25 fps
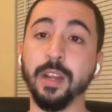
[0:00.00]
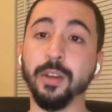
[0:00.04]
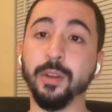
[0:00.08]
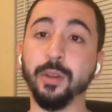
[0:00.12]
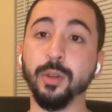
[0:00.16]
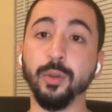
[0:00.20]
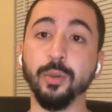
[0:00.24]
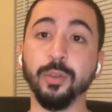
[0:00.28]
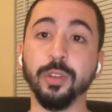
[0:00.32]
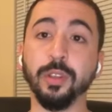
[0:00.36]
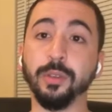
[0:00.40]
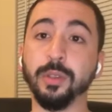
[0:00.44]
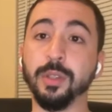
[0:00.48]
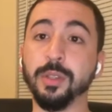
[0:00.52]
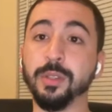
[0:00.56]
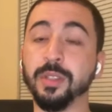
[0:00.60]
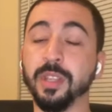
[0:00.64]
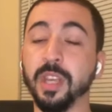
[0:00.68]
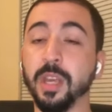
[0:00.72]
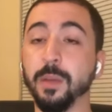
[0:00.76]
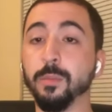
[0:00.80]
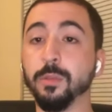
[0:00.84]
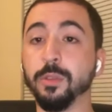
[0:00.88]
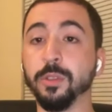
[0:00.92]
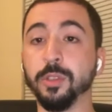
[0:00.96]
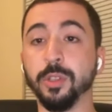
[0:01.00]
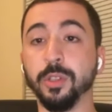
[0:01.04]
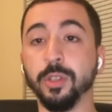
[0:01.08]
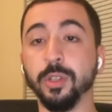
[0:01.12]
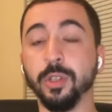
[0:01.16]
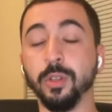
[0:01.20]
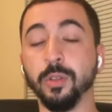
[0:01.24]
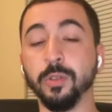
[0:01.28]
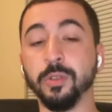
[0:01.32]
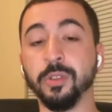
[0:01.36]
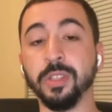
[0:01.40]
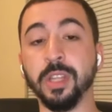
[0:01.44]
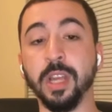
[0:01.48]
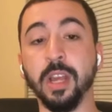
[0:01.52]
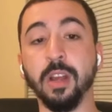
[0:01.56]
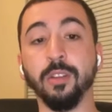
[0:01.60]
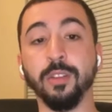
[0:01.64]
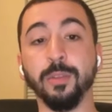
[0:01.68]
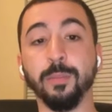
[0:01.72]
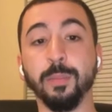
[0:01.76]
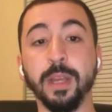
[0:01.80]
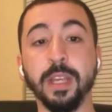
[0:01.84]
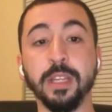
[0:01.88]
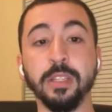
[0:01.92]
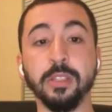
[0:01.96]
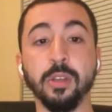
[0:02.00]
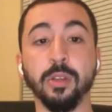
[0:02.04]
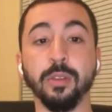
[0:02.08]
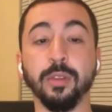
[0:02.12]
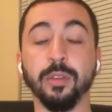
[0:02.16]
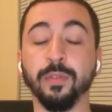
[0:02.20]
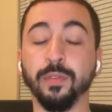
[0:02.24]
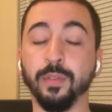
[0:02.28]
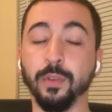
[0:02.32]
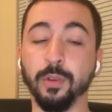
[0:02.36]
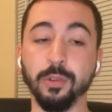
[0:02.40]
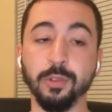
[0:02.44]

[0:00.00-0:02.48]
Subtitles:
I knew that this game was going to go south based on the